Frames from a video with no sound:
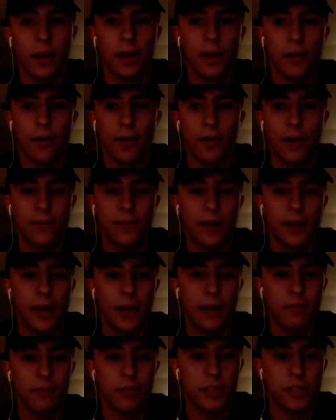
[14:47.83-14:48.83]
every
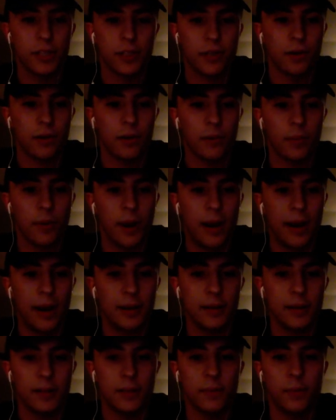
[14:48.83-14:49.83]
day it was just going to
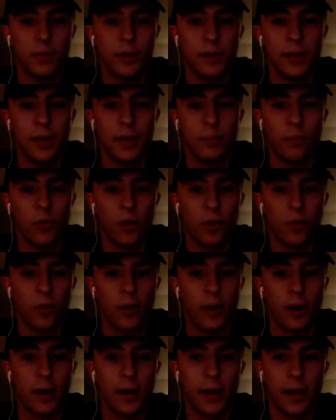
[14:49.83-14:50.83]
practice and putting in more
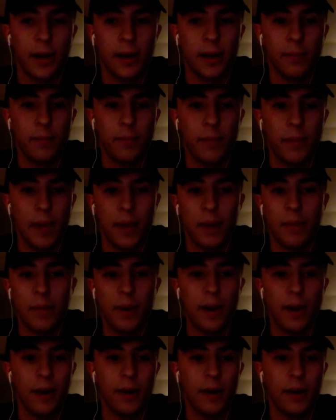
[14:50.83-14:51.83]
work and being
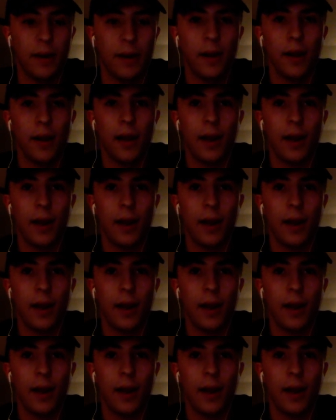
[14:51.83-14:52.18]
better.